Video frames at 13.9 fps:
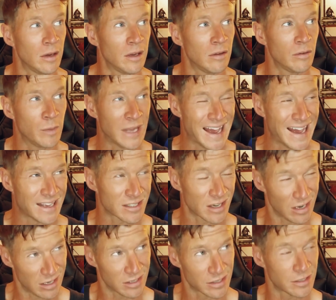It would be
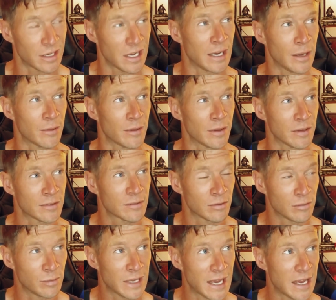Ask Us Anything, so it
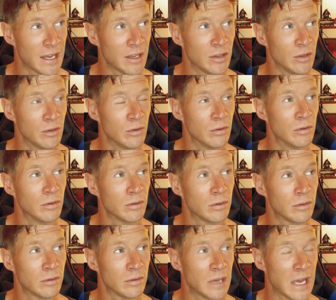would be A U
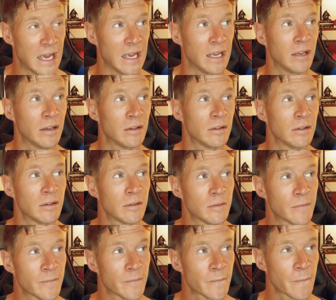A.
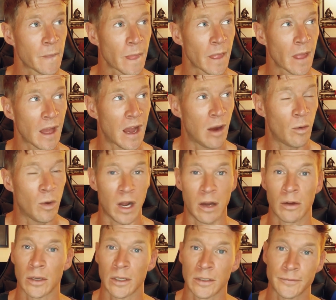
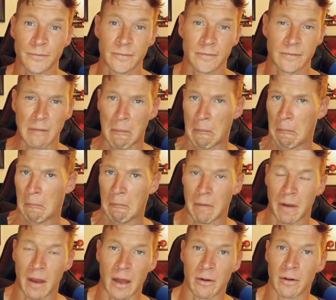Awa.
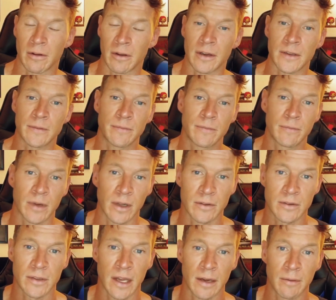I don't know how to
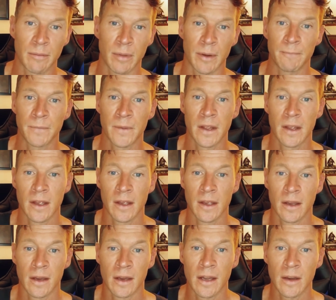pronounce that, but
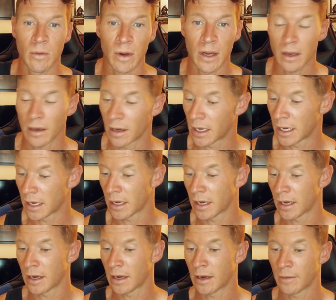anyway.
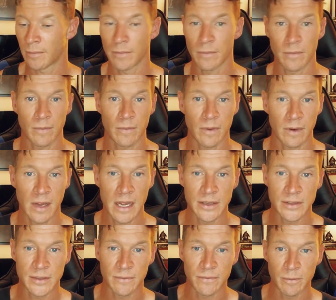Um, hey,
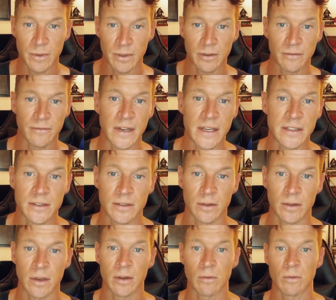some familiar faces
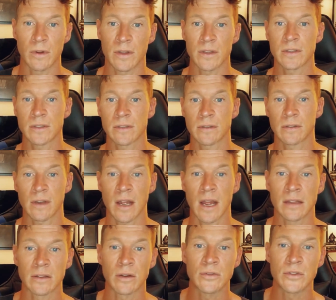are here with us.
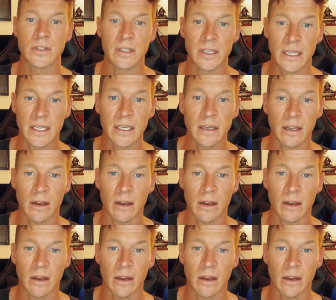Hello, Janine.